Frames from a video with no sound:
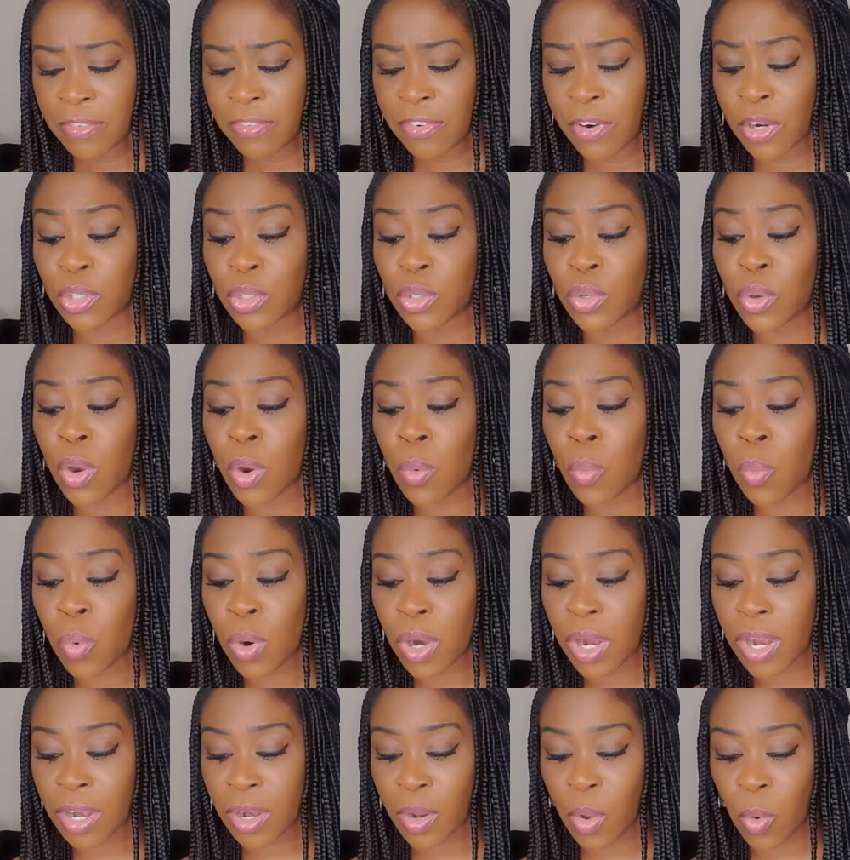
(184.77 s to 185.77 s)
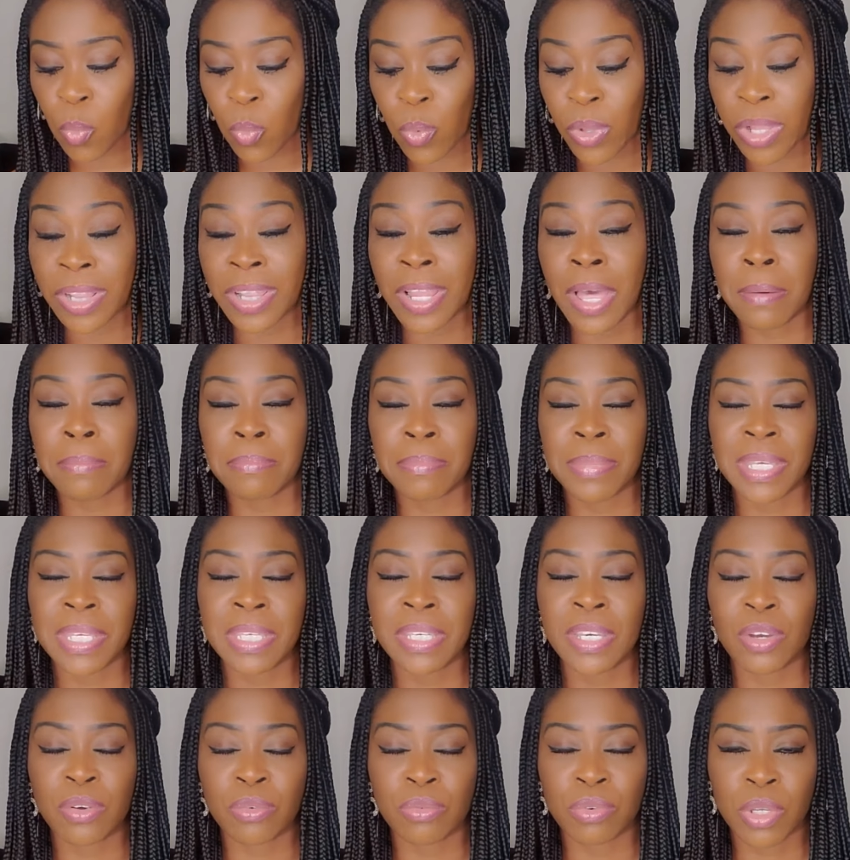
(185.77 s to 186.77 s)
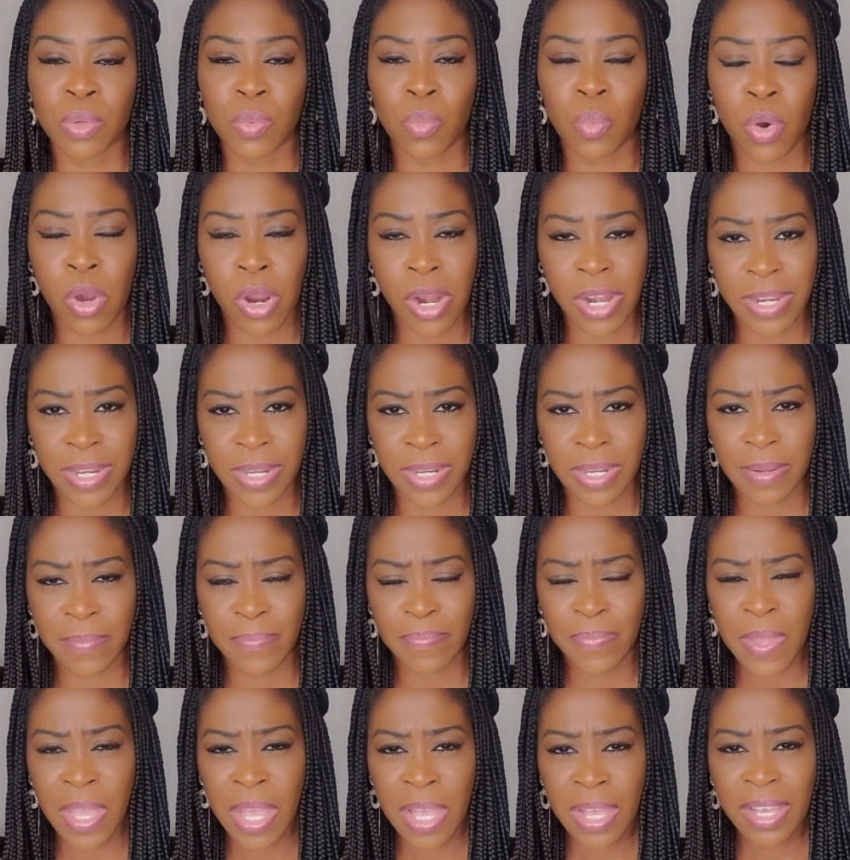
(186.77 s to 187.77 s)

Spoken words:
for your work will be rewarded.